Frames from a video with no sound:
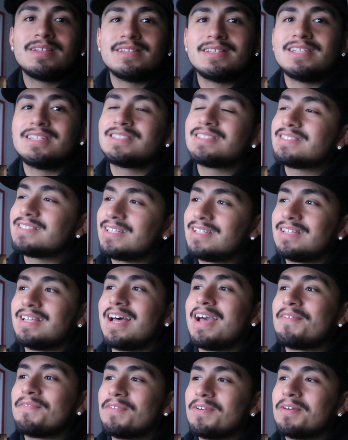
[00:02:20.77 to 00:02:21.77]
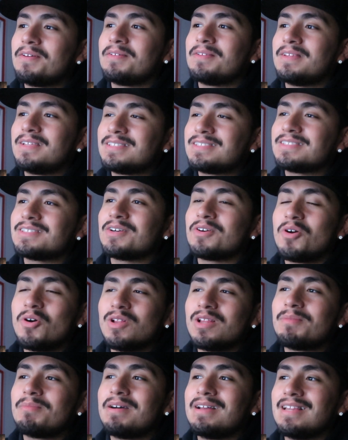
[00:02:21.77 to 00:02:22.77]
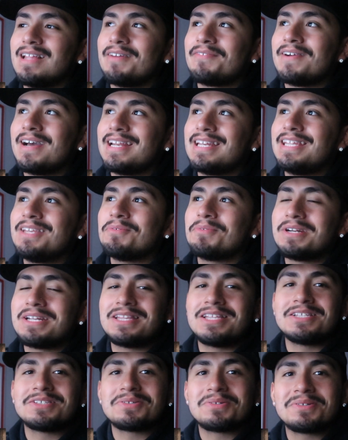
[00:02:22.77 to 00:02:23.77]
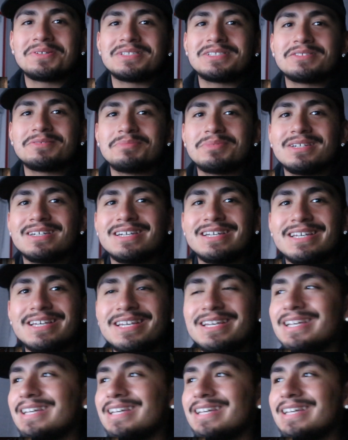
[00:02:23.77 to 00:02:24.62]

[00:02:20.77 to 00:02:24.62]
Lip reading: This is a goal in my life. I need one of these horses, bro.